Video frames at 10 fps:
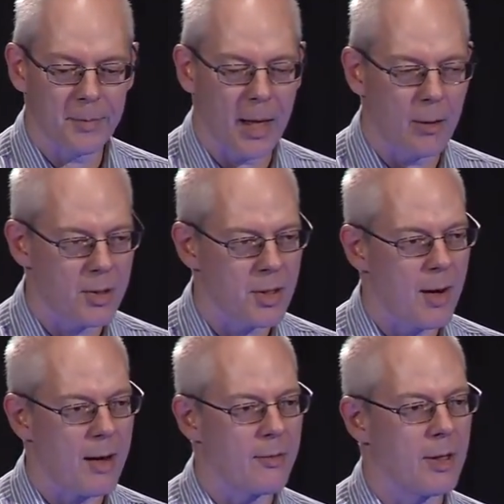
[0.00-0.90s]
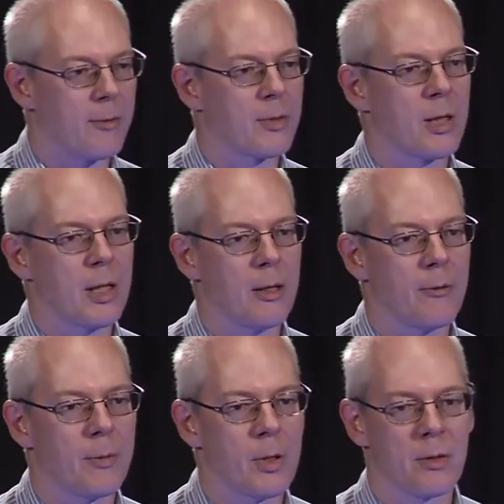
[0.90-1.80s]
And also have the
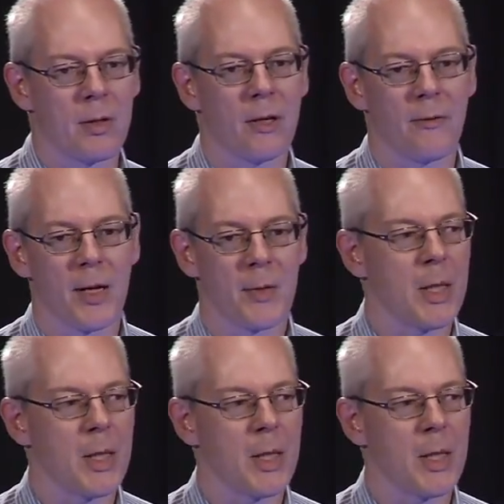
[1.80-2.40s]
user interface